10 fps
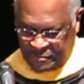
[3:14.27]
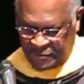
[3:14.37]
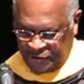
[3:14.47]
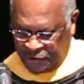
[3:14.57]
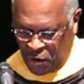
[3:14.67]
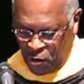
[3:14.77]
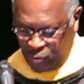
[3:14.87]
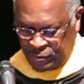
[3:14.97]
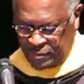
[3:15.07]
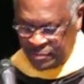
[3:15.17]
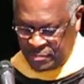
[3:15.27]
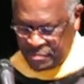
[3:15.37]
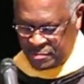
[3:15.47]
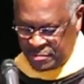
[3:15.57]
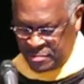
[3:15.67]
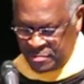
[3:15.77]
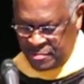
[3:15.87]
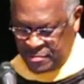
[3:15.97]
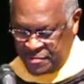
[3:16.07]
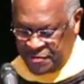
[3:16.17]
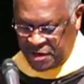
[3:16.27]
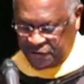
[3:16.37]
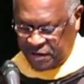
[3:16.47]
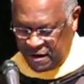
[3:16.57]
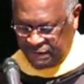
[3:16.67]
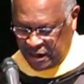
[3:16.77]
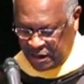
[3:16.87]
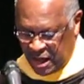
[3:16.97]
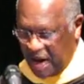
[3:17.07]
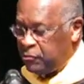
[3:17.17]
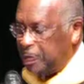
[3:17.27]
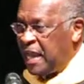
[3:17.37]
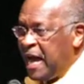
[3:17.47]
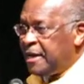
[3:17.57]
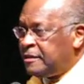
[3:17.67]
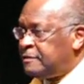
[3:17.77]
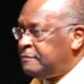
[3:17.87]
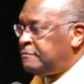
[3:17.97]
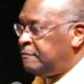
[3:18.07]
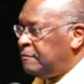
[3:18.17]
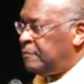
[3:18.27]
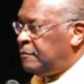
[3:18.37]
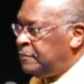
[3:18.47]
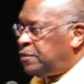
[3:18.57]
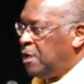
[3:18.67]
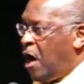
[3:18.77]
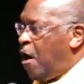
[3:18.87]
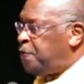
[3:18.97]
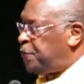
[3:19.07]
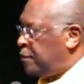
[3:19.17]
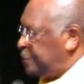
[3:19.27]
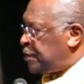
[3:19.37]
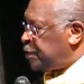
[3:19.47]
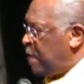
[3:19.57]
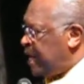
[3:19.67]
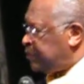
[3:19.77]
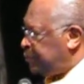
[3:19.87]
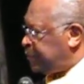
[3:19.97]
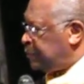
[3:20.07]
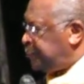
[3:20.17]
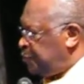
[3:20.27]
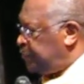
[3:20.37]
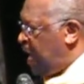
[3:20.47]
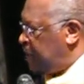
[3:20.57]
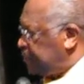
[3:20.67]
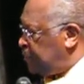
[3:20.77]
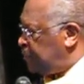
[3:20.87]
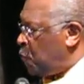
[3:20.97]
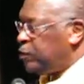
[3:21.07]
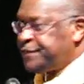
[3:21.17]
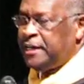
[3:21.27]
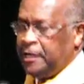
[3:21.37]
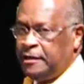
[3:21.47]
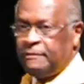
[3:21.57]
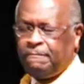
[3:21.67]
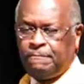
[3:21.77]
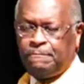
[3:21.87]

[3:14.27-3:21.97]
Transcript: And so this evening, I would like to offer the graduates of 2014